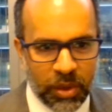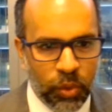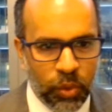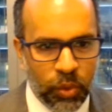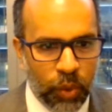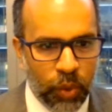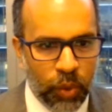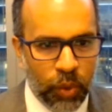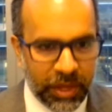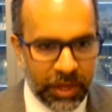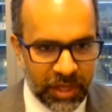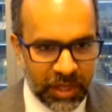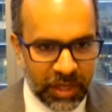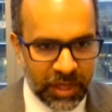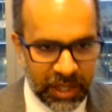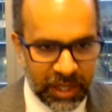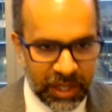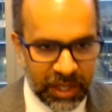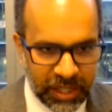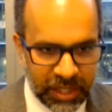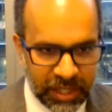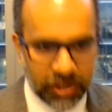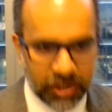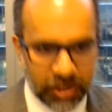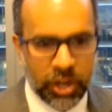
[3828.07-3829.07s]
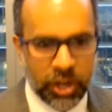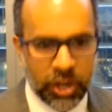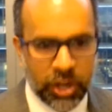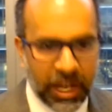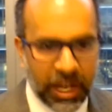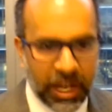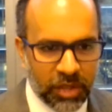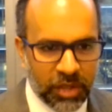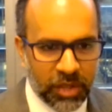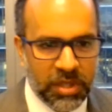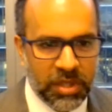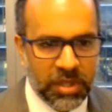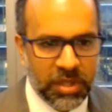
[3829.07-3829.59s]
what the legal track
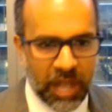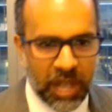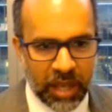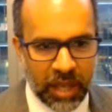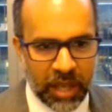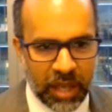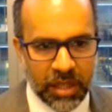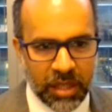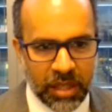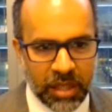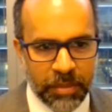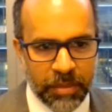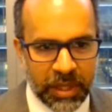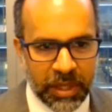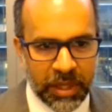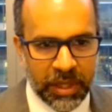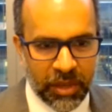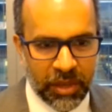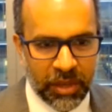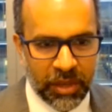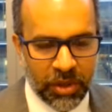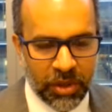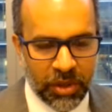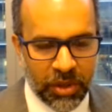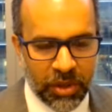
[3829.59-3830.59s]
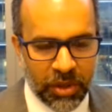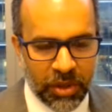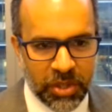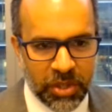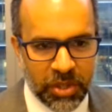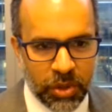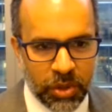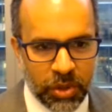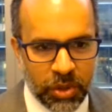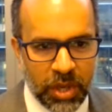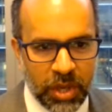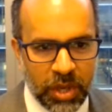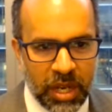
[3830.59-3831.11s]
looks like, but they're
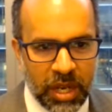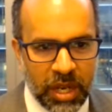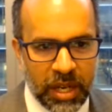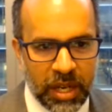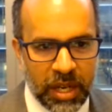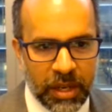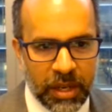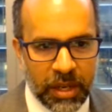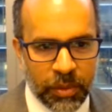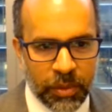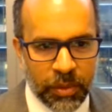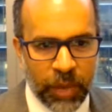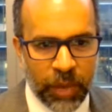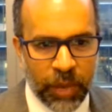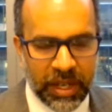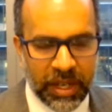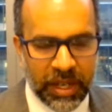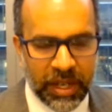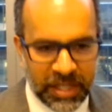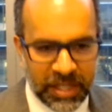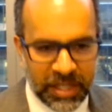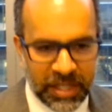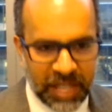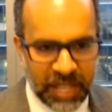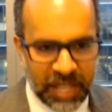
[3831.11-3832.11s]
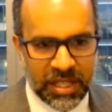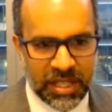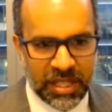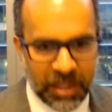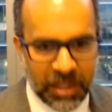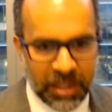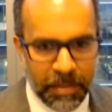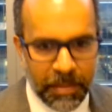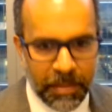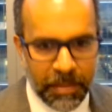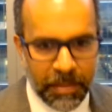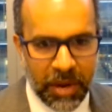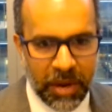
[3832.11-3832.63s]
also, when assessing
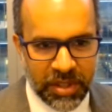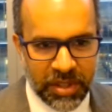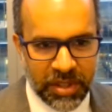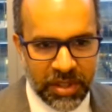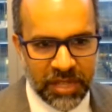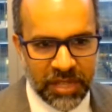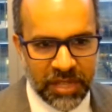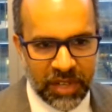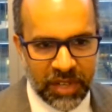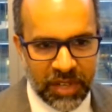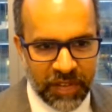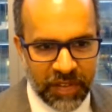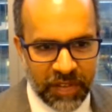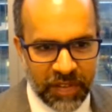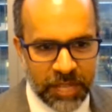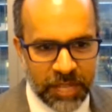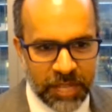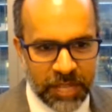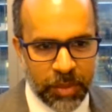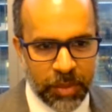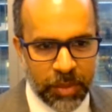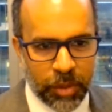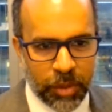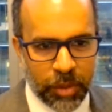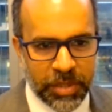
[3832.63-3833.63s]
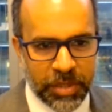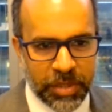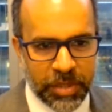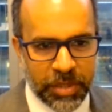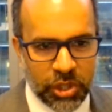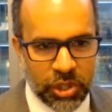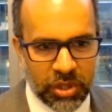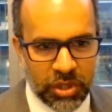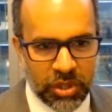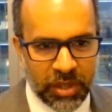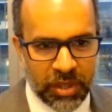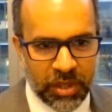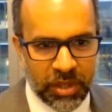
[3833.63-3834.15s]
the merits of an investment
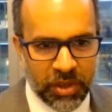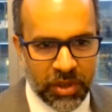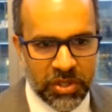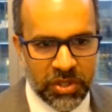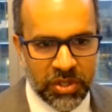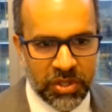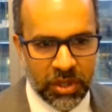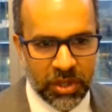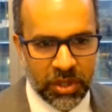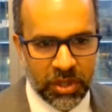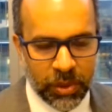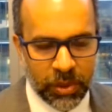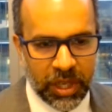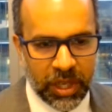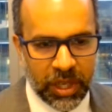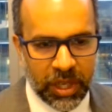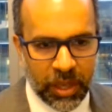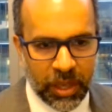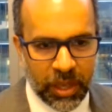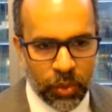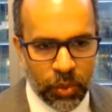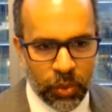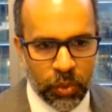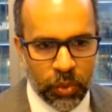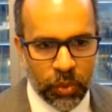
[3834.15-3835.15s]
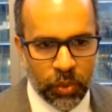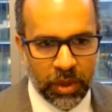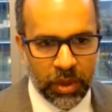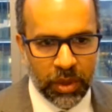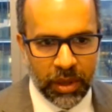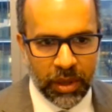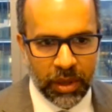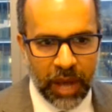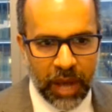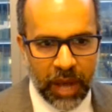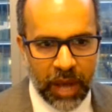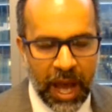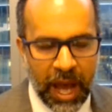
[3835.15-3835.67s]
proposition, they're also looking at
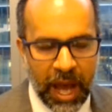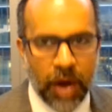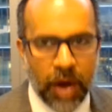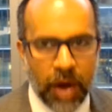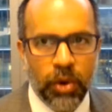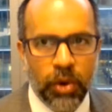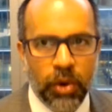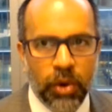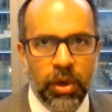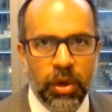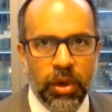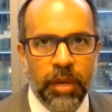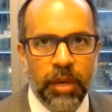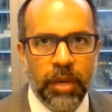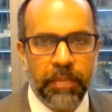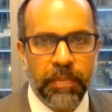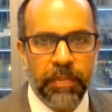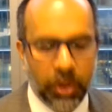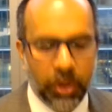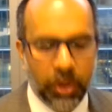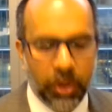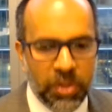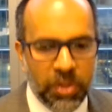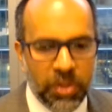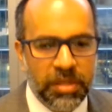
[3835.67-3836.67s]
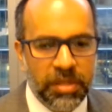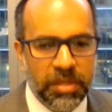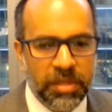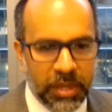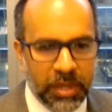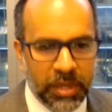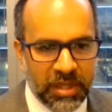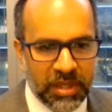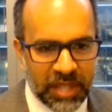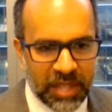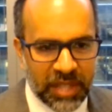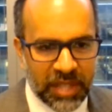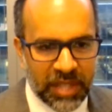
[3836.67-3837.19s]
how
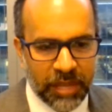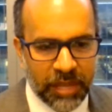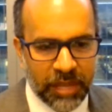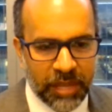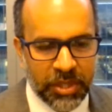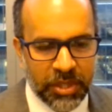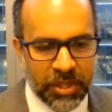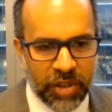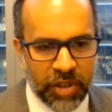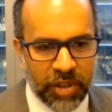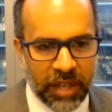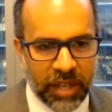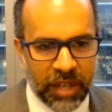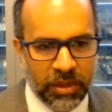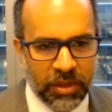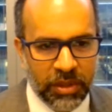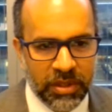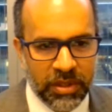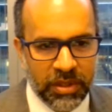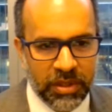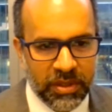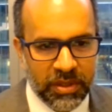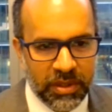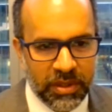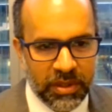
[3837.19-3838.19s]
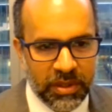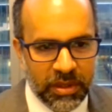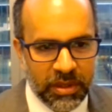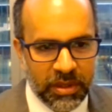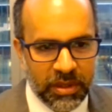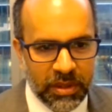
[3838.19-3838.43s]
plausible the settlement track looks.